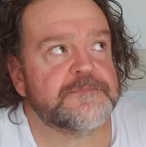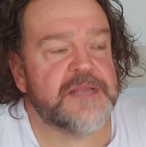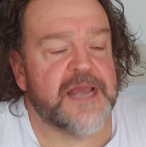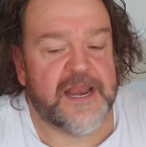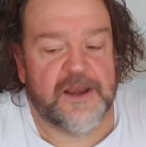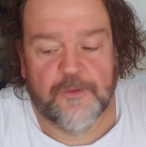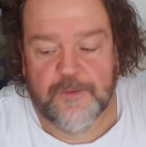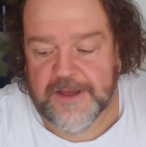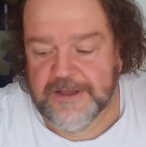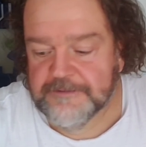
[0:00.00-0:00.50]

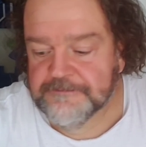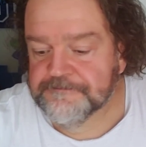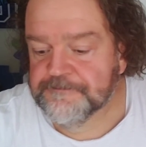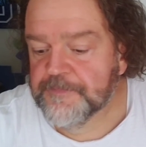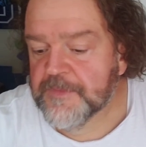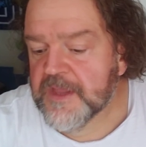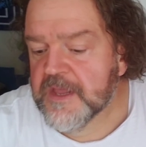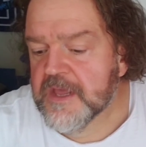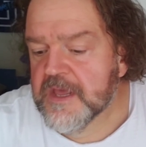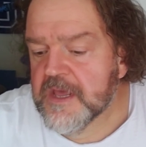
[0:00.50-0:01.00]
Anyway.
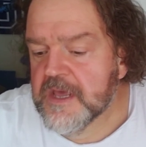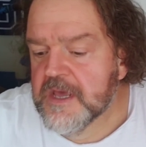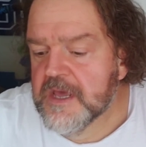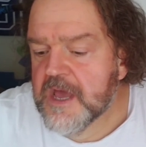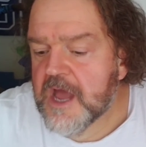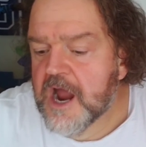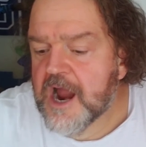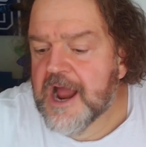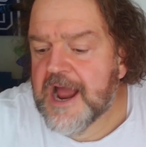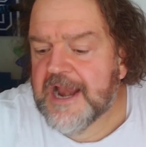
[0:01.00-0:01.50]

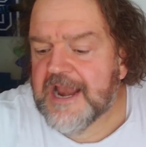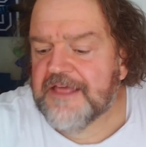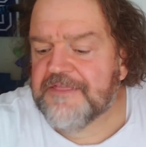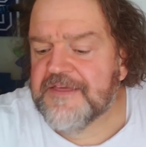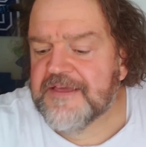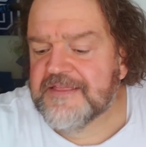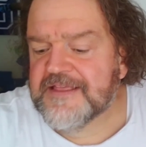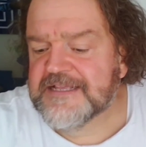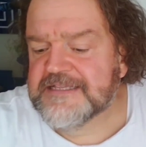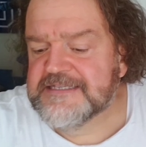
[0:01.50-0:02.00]
Alright, I
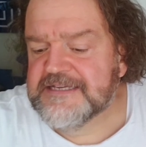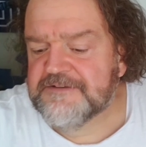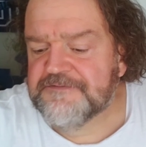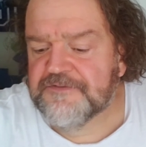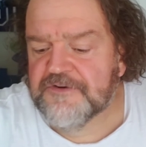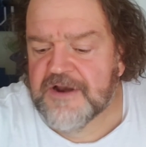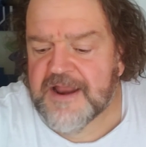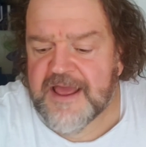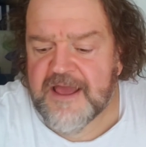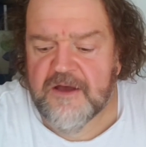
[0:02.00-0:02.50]
think that's it
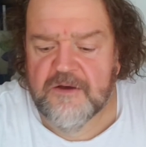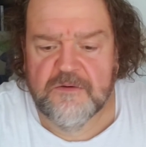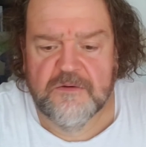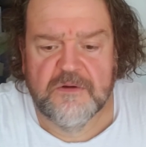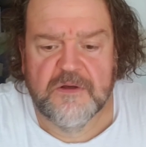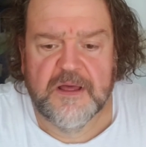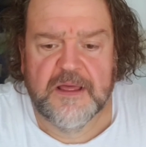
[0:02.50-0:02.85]
for now.